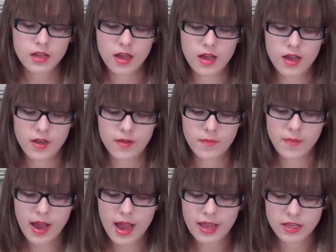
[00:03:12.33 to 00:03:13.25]

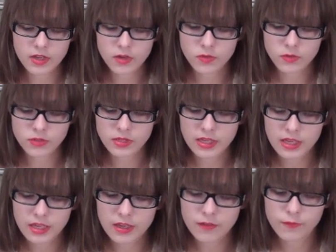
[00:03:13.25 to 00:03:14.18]
I use
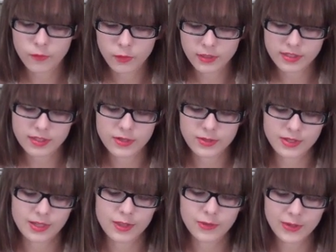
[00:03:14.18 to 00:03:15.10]

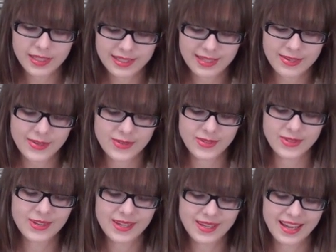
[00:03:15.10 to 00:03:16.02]
E40s, E30s,